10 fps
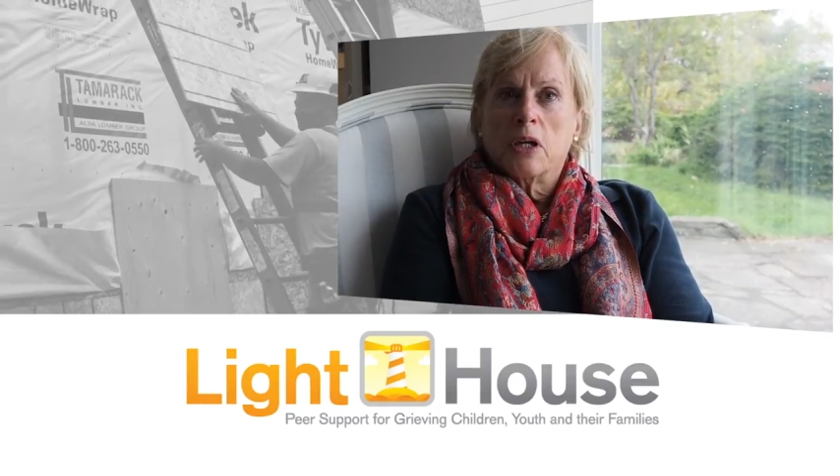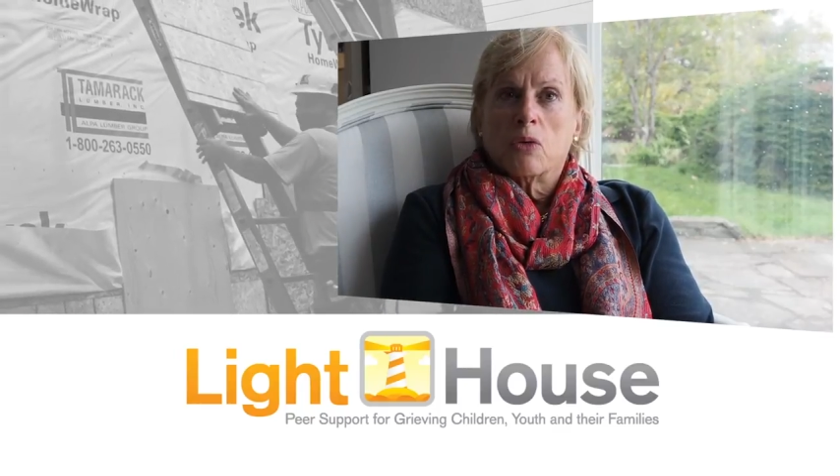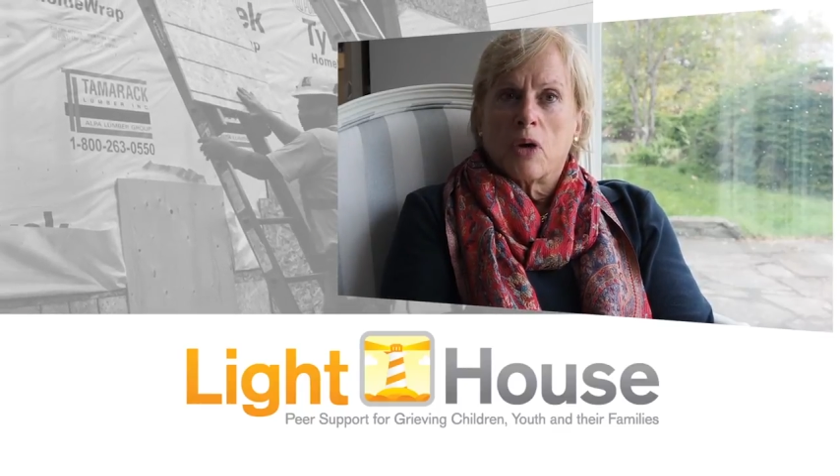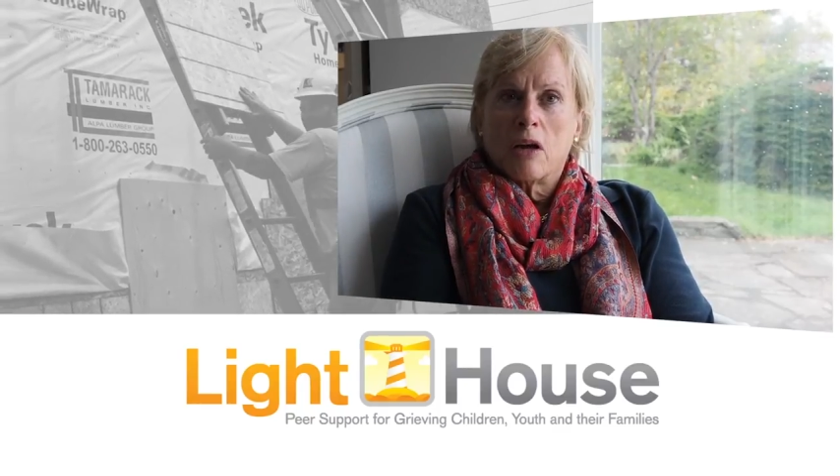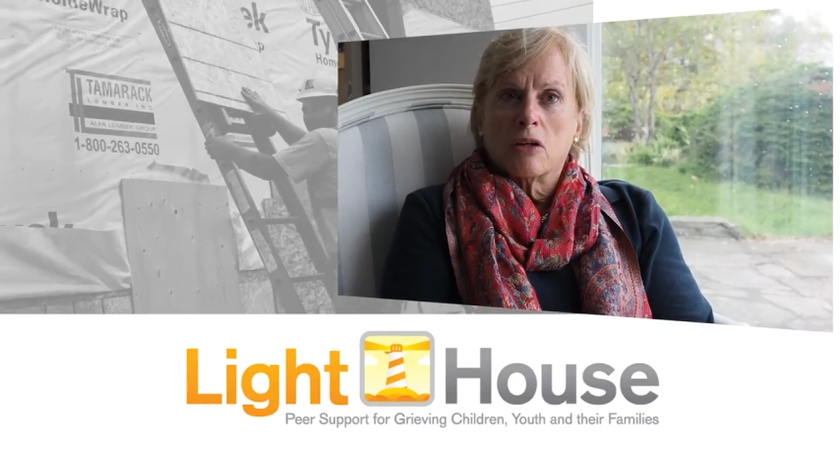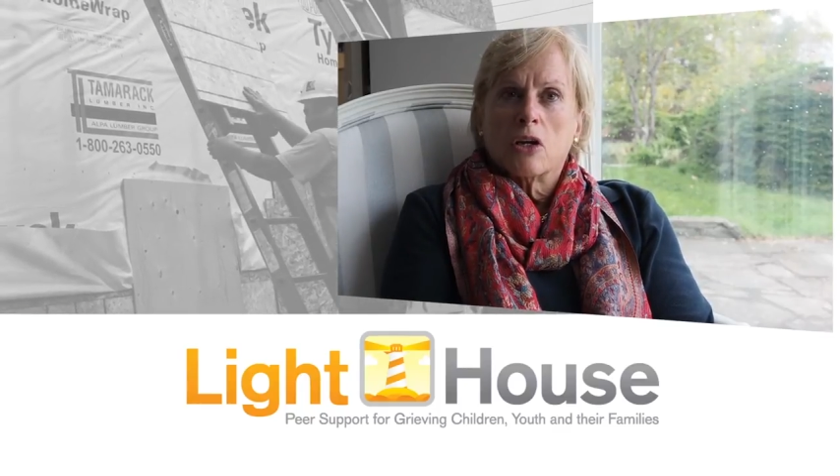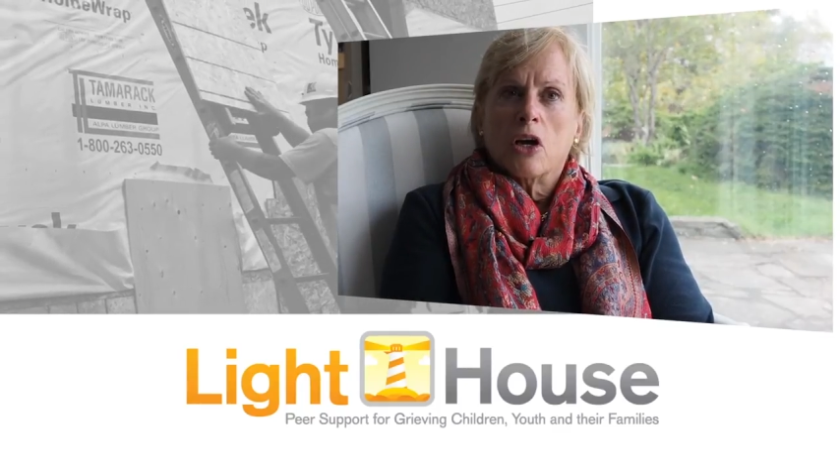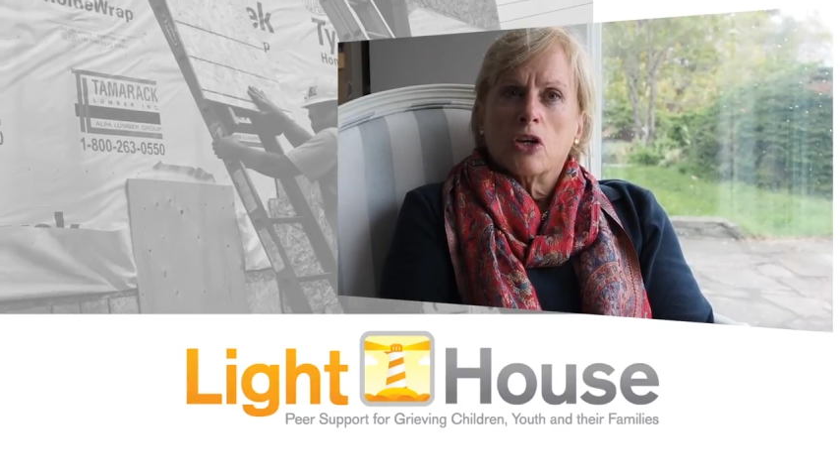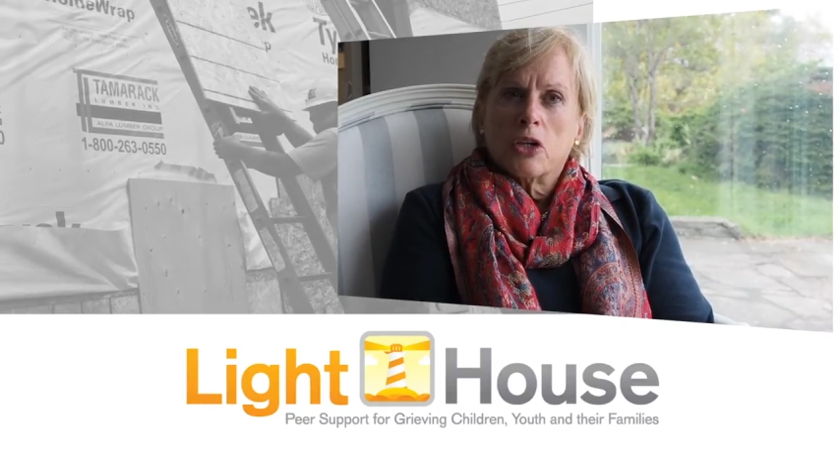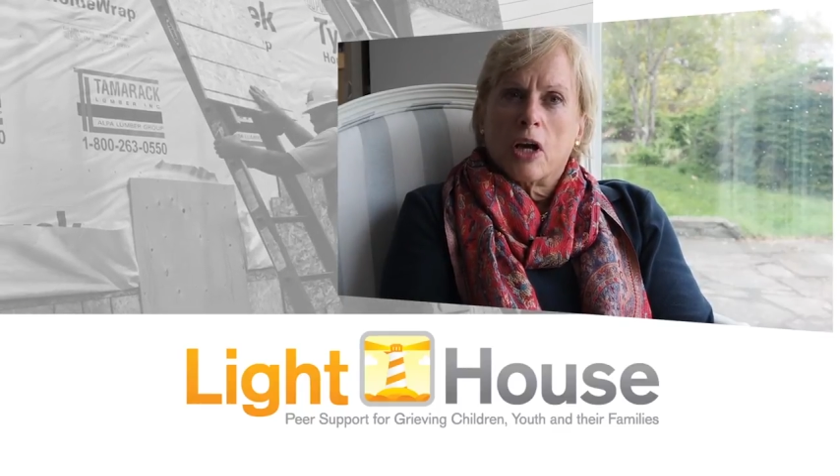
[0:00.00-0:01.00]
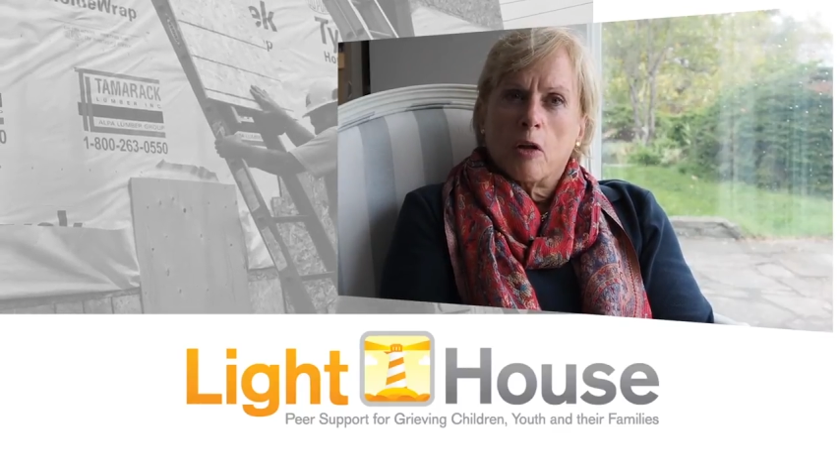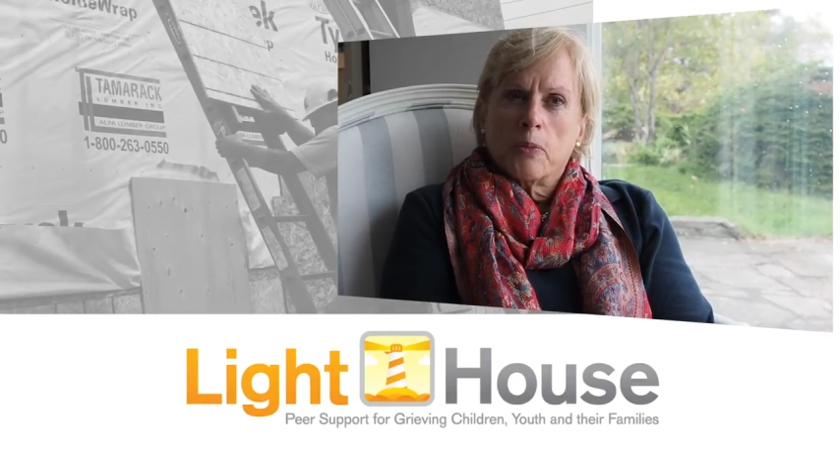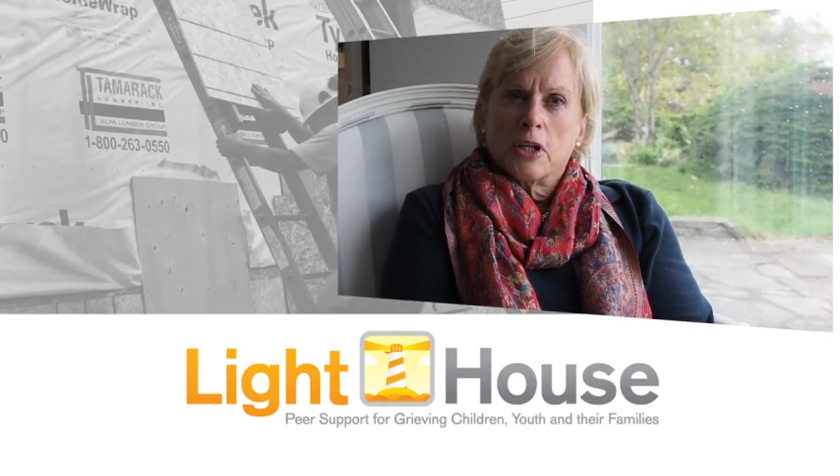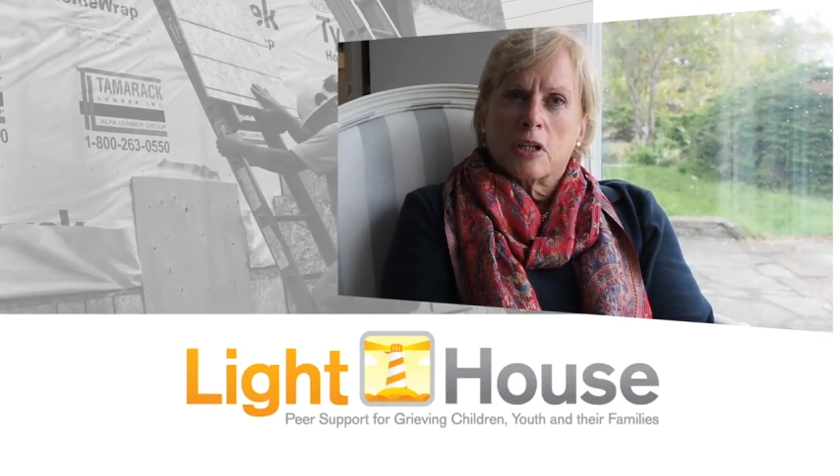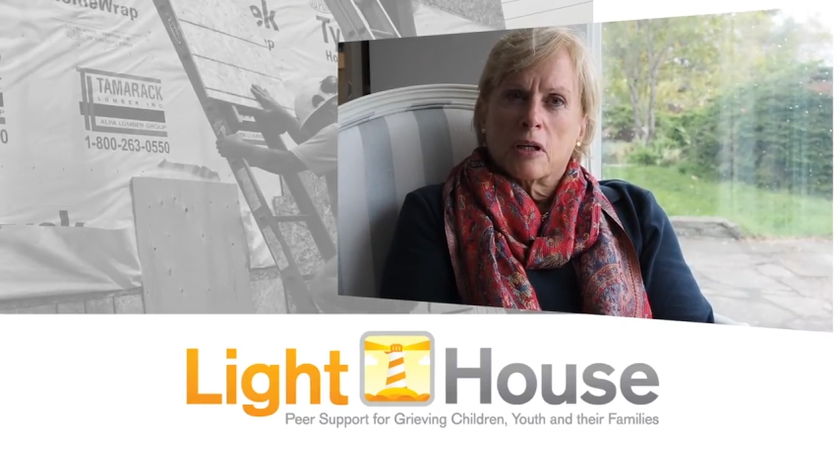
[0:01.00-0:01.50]
around to help
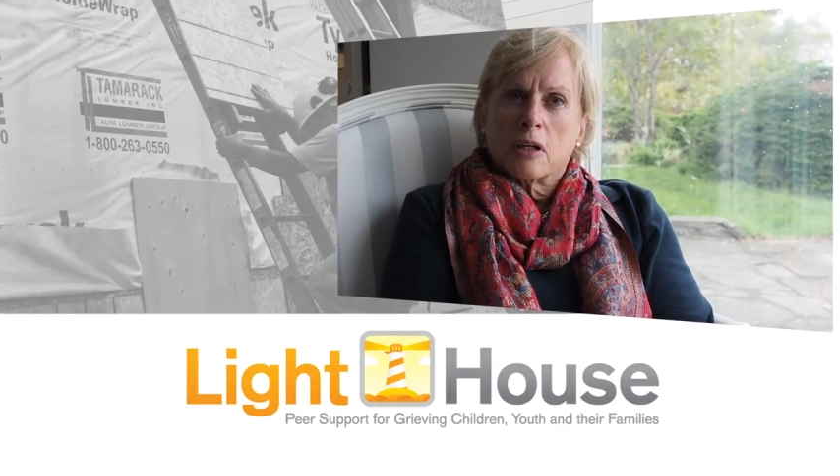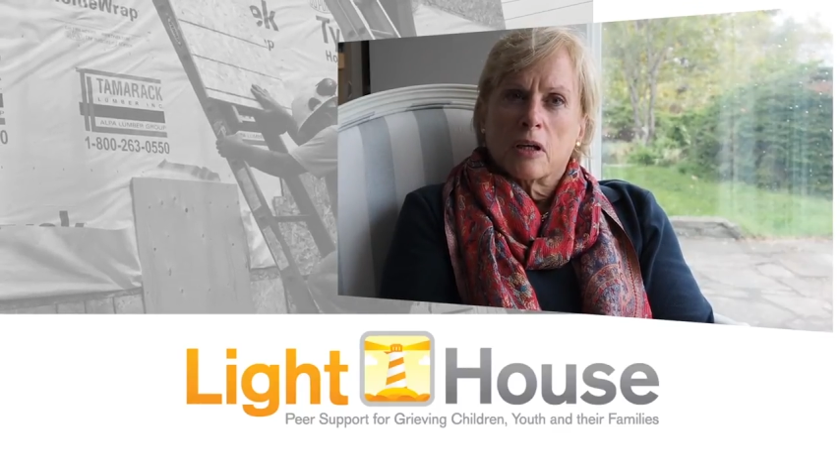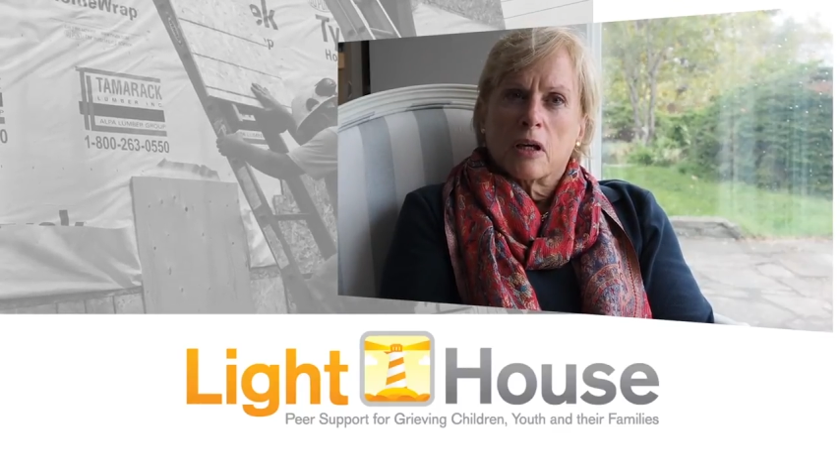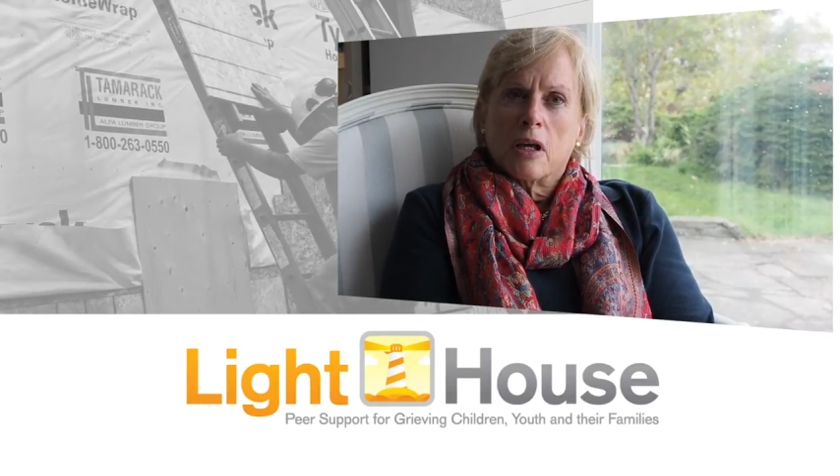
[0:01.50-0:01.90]
each other.